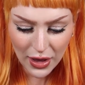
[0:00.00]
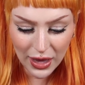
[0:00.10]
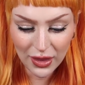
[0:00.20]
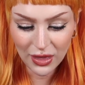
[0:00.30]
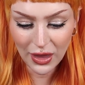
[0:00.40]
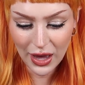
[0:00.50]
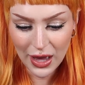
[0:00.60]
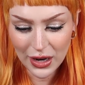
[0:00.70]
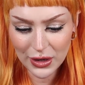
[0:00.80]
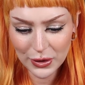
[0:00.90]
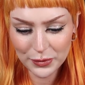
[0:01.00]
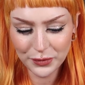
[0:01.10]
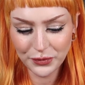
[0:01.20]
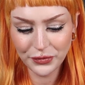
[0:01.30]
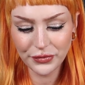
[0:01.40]
And then
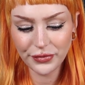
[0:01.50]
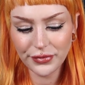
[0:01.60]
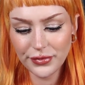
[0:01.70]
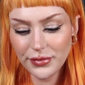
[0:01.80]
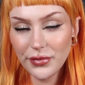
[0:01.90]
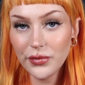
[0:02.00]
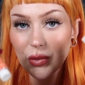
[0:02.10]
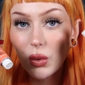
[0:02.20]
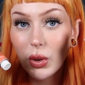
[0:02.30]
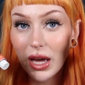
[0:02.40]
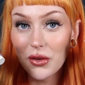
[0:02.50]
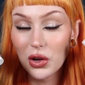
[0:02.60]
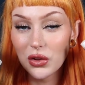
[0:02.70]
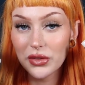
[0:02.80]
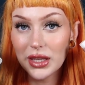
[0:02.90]
we have
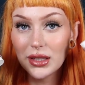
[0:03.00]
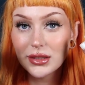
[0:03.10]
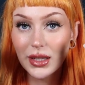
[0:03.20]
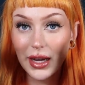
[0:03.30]
all of these.